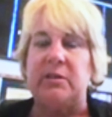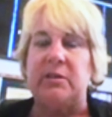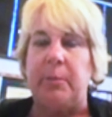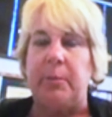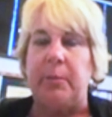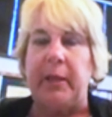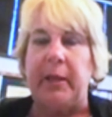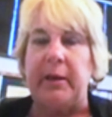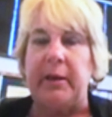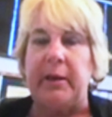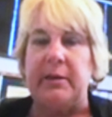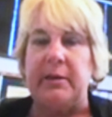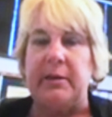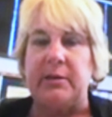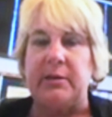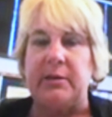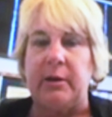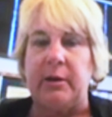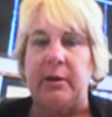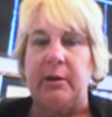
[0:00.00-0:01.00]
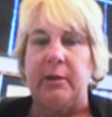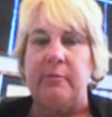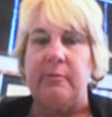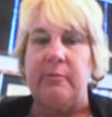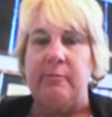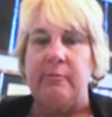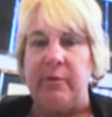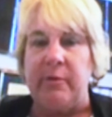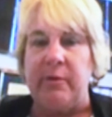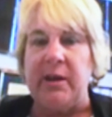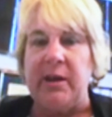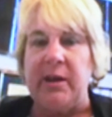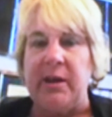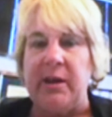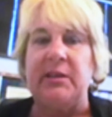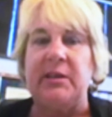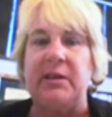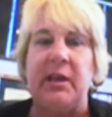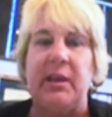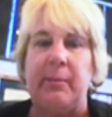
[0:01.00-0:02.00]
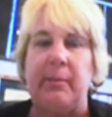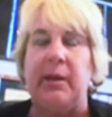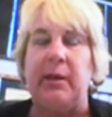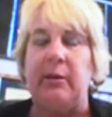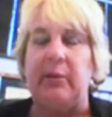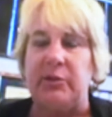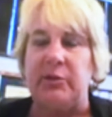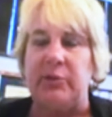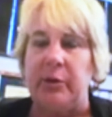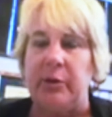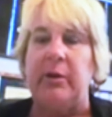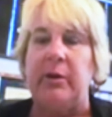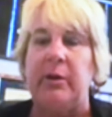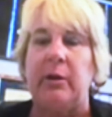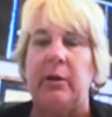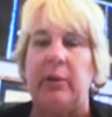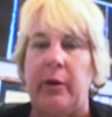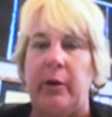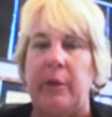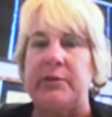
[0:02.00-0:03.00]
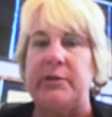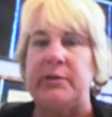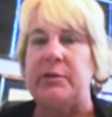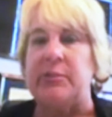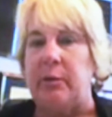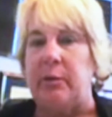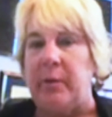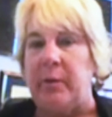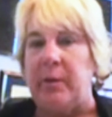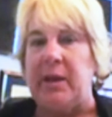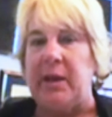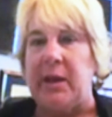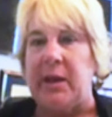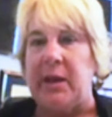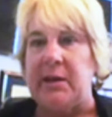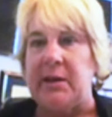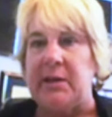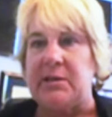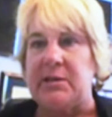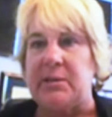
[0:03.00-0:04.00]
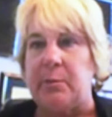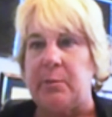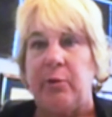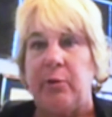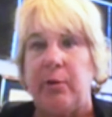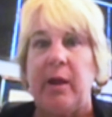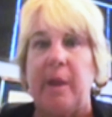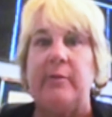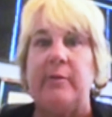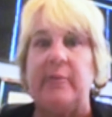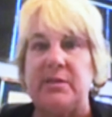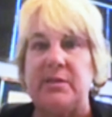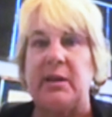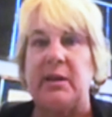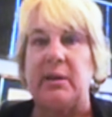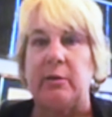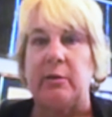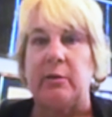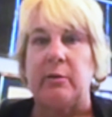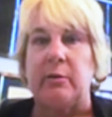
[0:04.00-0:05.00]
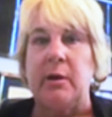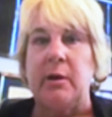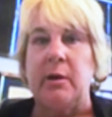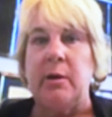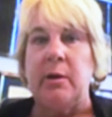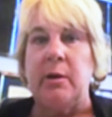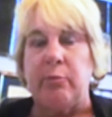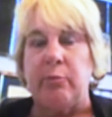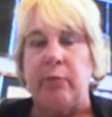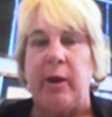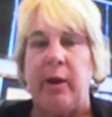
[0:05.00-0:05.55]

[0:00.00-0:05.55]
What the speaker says: municipalities on re-examining their zoning laws so that we can get some private sector,